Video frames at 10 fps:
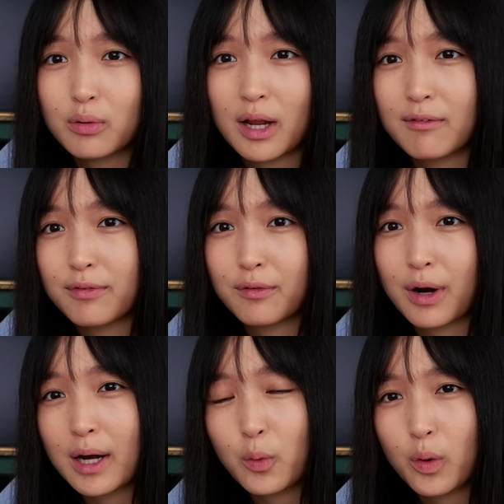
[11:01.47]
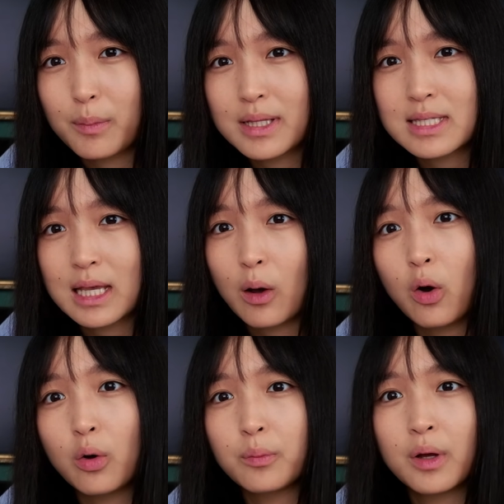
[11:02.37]
you don't have the right equipment at
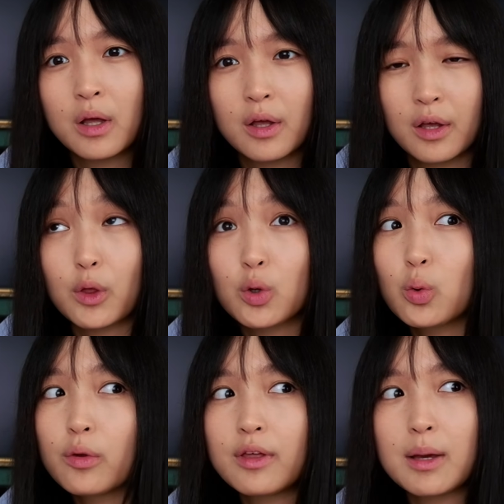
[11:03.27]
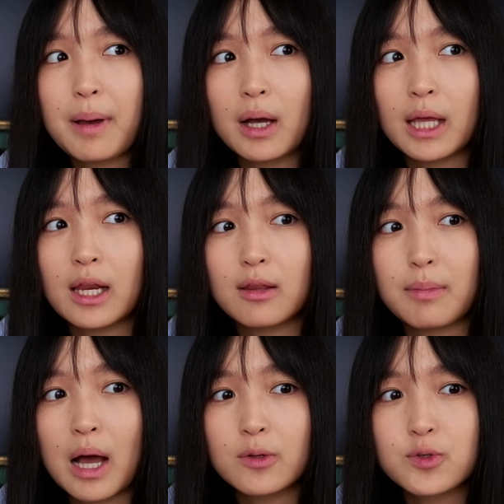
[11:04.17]
home. The cool thing about getting them
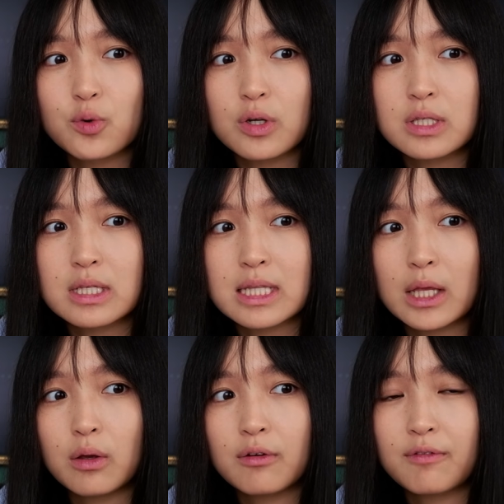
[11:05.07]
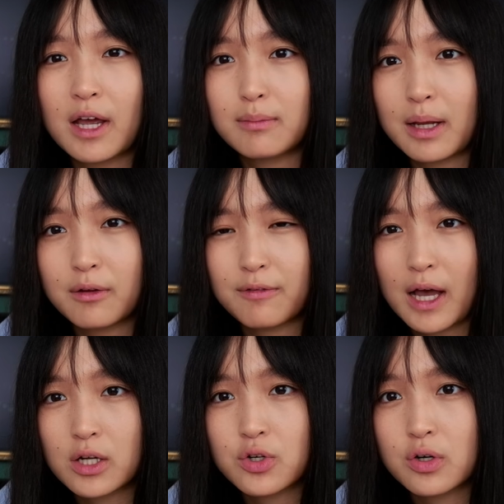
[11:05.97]
outsourced is that you can find
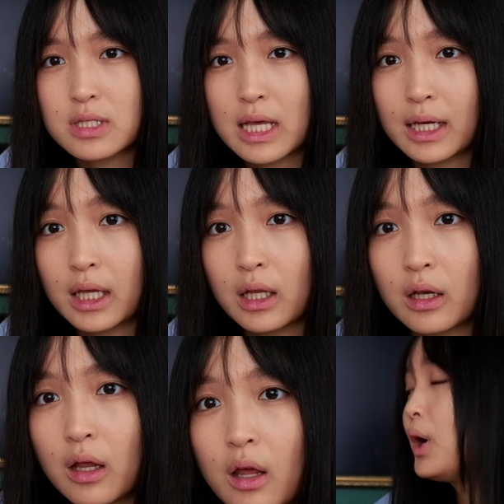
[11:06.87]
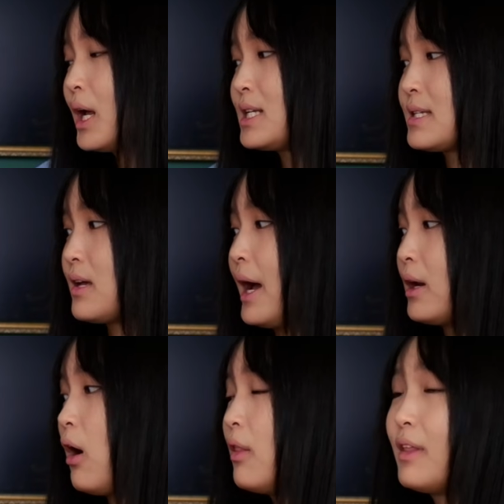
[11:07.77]
manufacturers that can put a
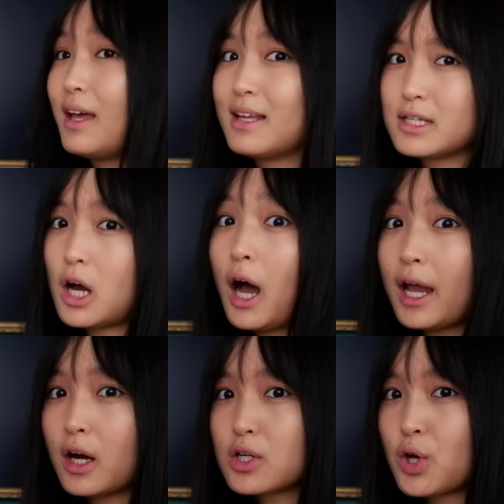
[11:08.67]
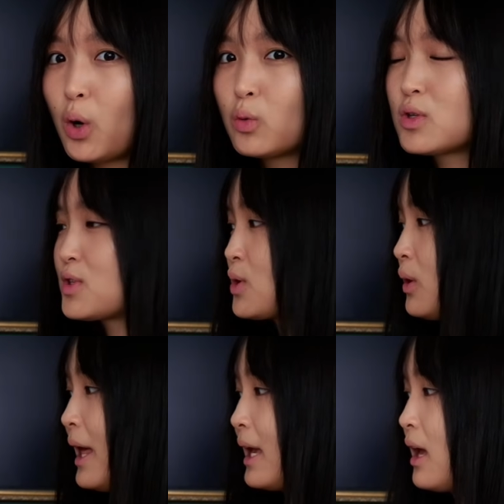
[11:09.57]
design on the entire tote. So
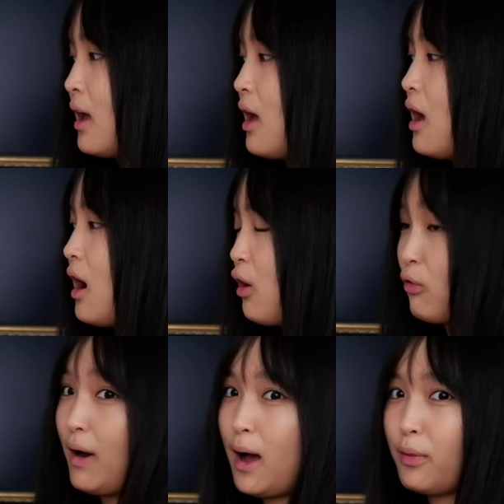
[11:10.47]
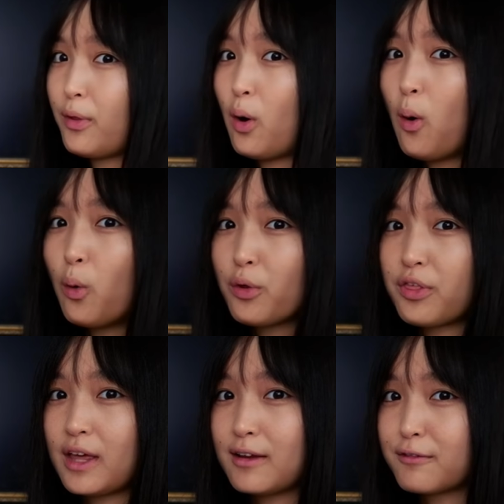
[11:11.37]
like around the whole
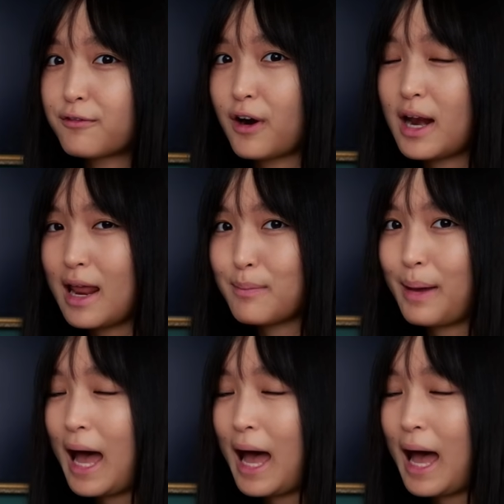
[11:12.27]
thing, front and